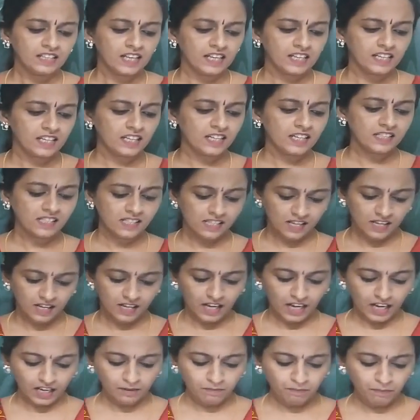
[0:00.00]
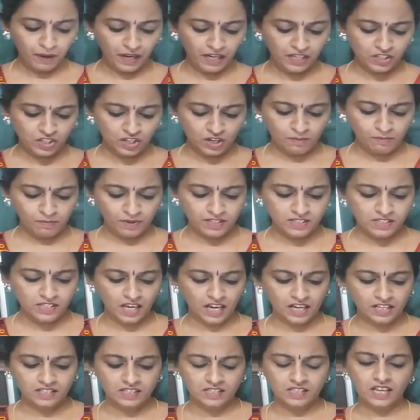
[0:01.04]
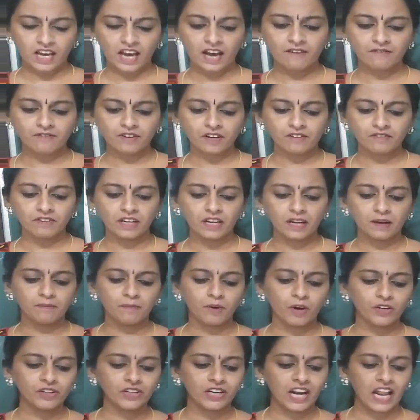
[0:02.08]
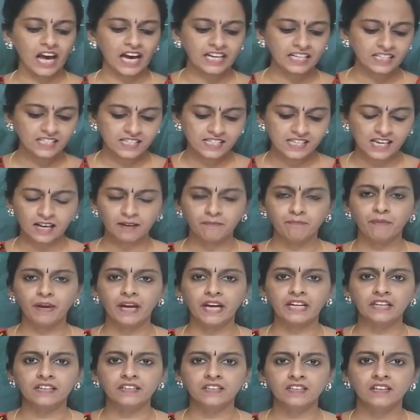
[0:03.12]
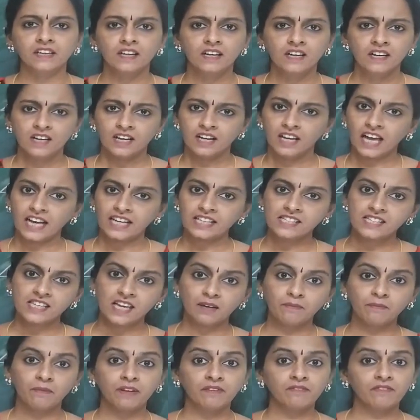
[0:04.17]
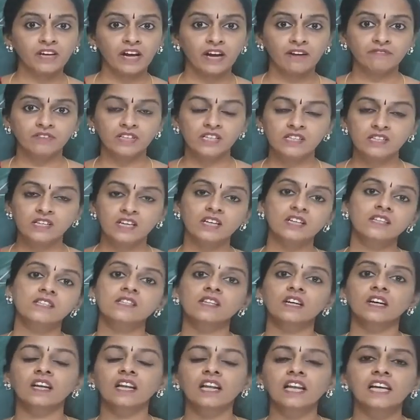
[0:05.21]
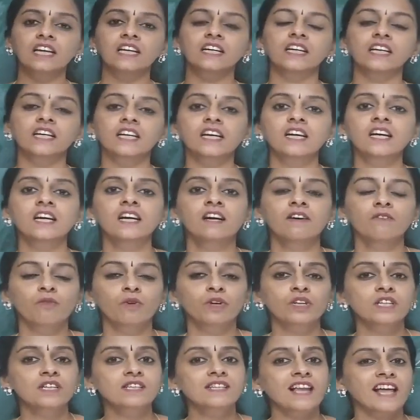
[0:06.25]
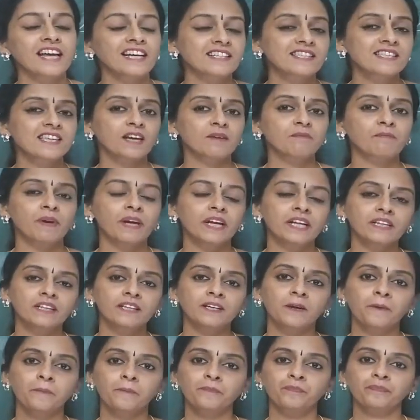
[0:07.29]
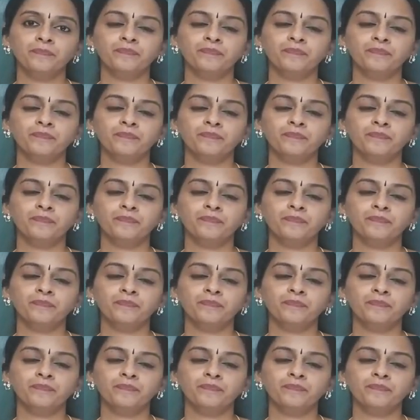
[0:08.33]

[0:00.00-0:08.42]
That is, in page number 6, they have given about line segment. Line segment we have discussed earlier. What is line segment?